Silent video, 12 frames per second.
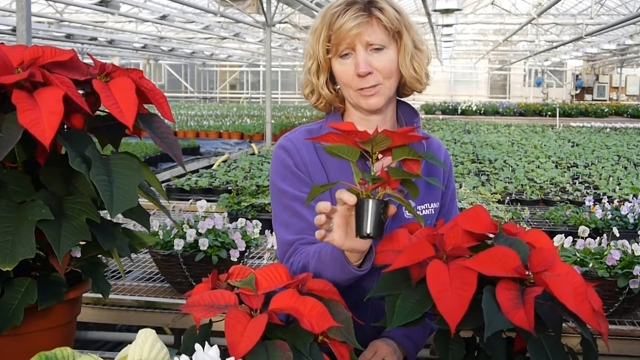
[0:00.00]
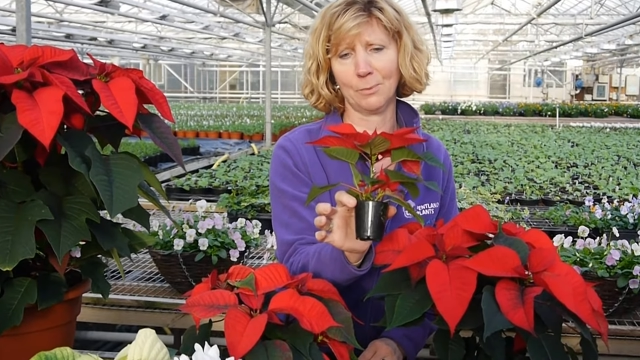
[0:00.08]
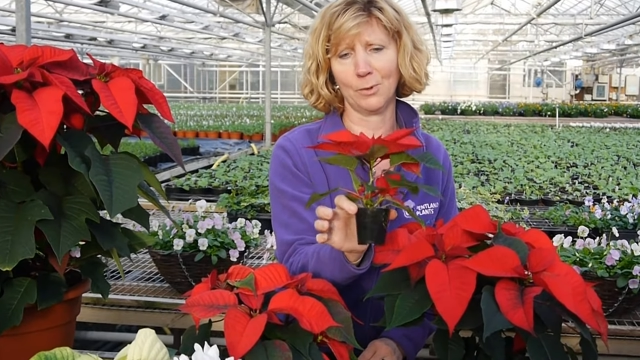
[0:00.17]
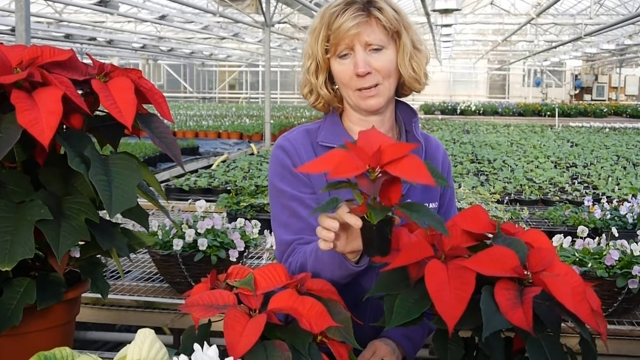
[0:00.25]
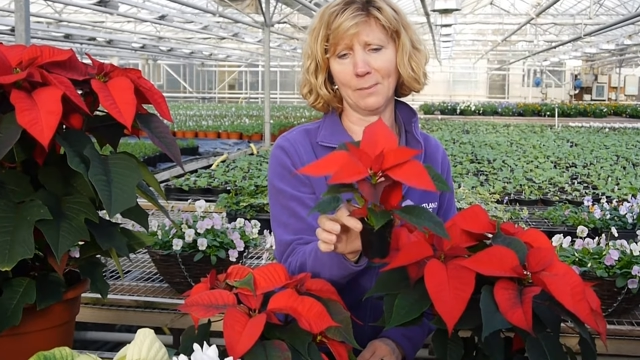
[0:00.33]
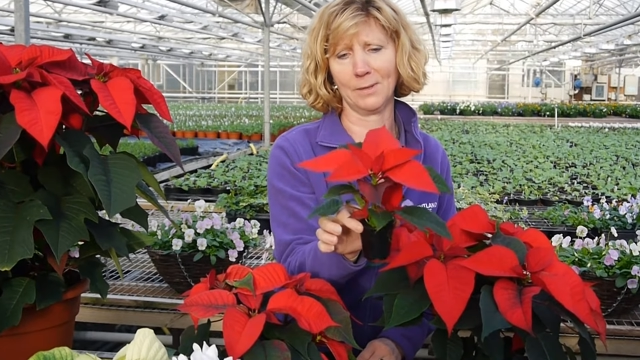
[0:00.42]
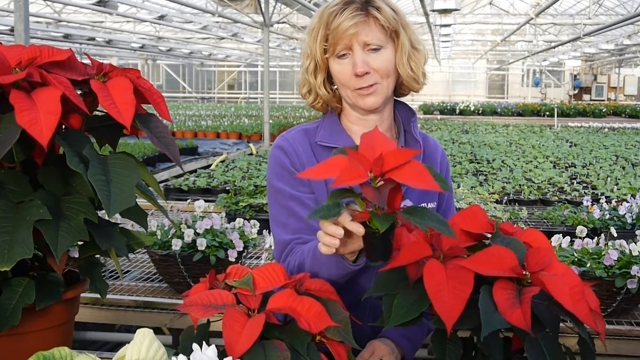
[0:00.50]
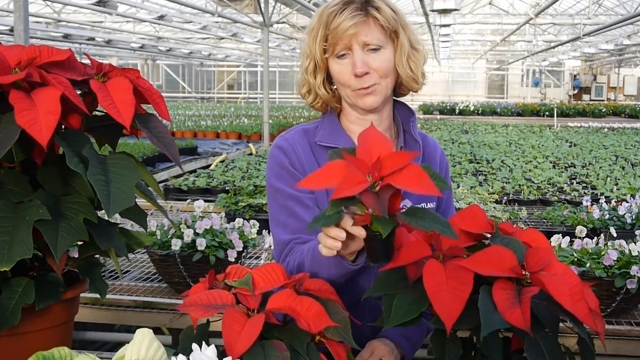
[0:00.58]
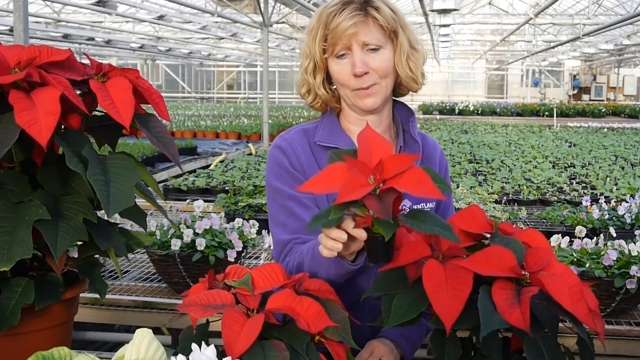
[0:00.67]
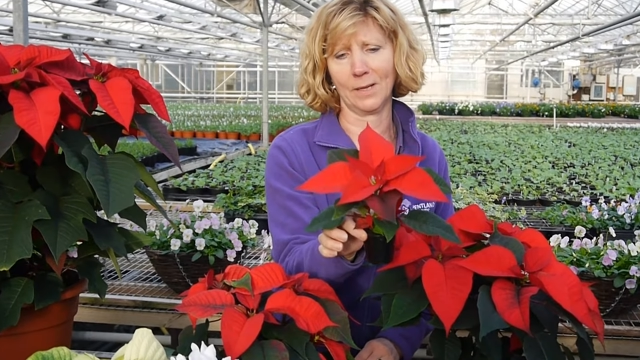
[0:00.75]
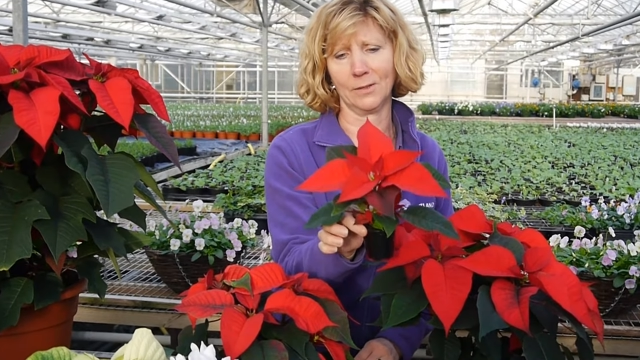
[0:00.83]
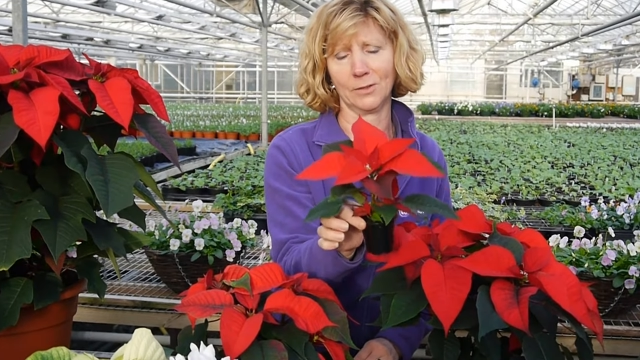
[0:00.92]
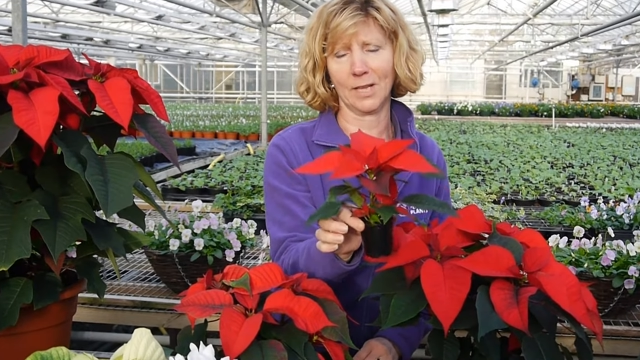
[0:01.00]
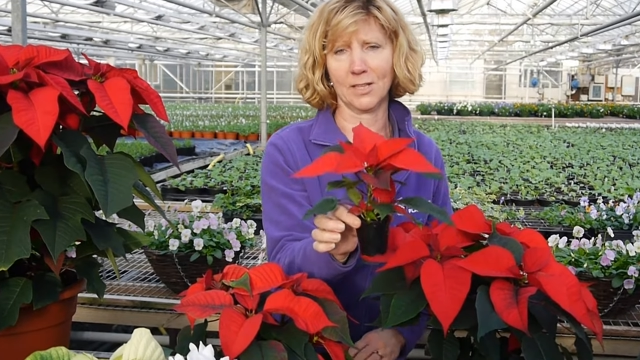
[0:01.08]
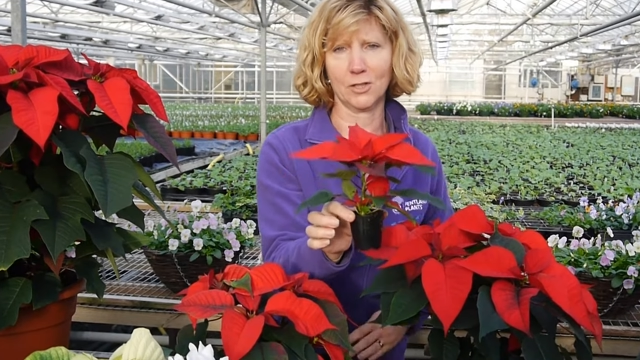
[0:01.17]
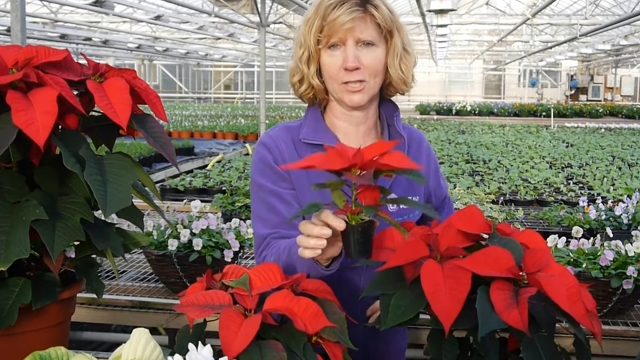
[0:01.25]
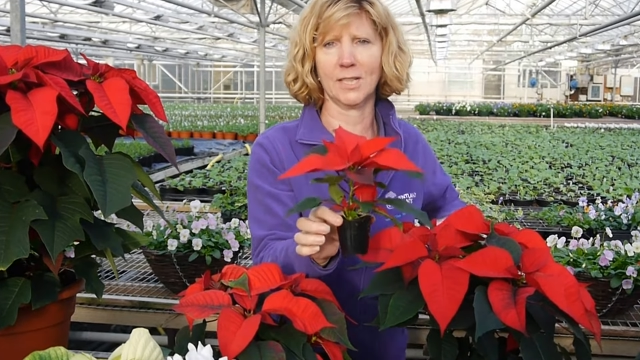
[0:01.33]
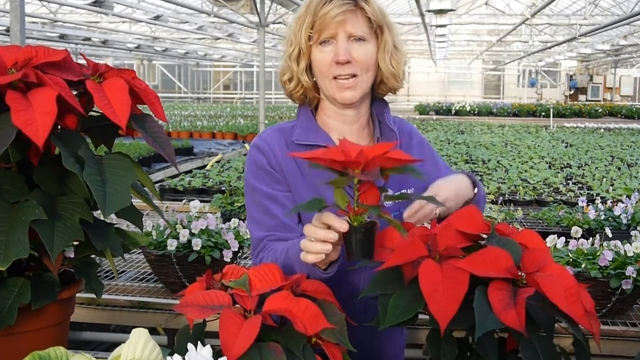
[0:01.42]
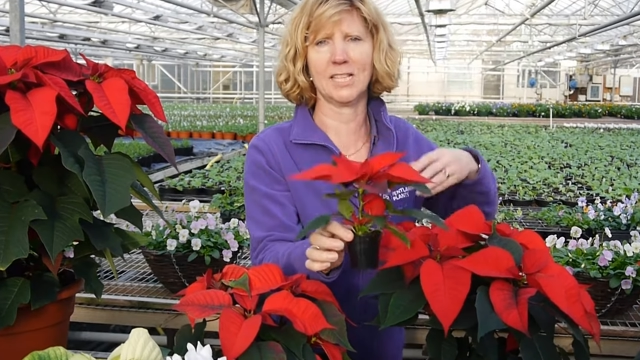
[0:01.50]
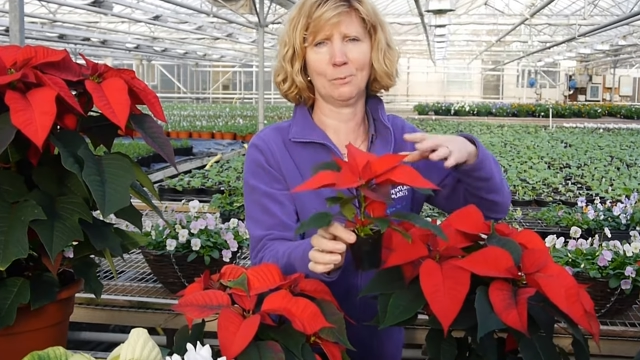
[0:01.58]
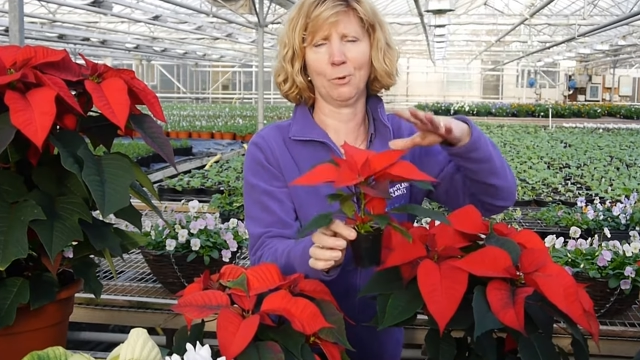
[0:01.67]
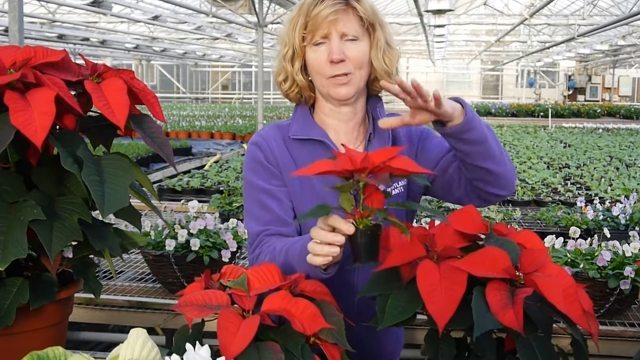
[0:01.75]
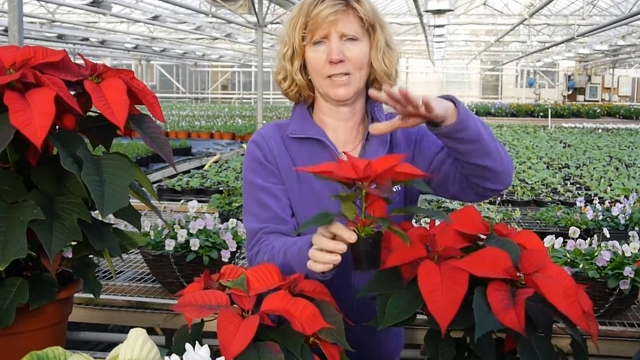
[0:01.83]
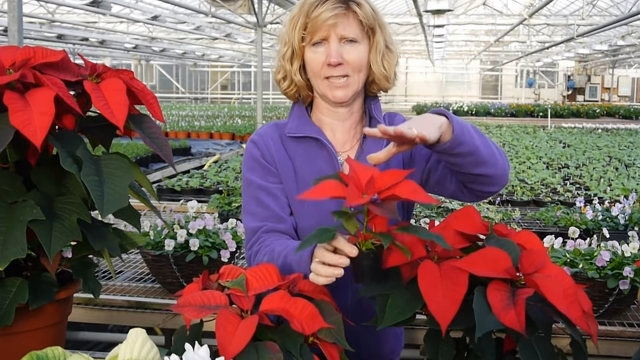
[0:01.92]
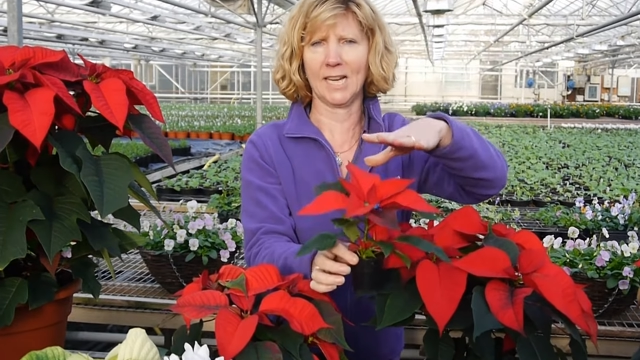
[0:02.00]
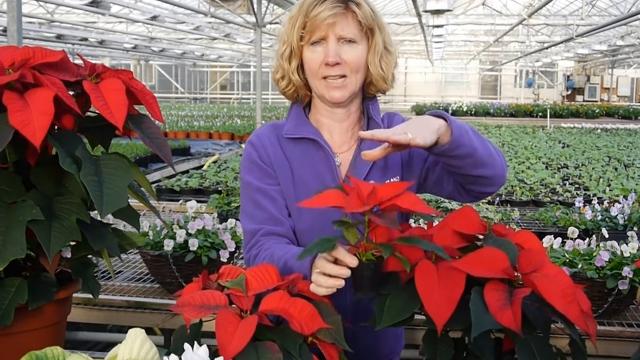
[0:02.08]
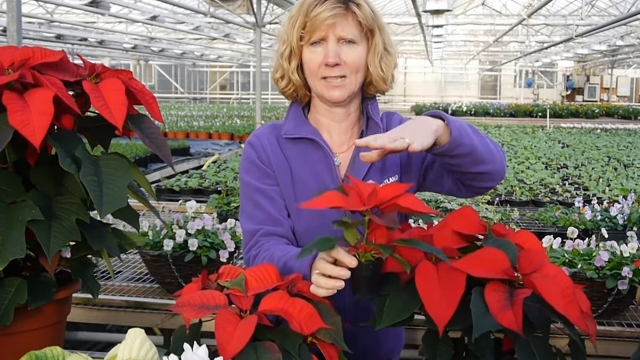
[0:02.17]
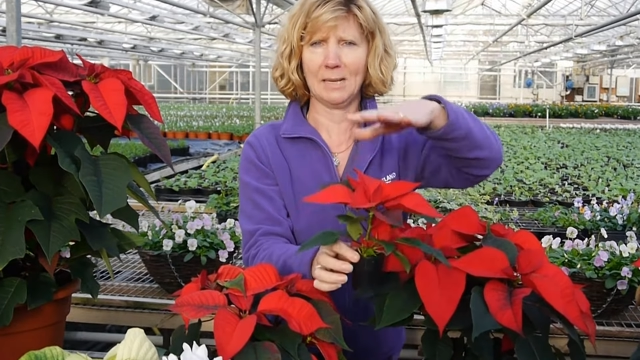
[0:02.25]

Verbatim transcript: to put them in as well. That's just nice to put on a dining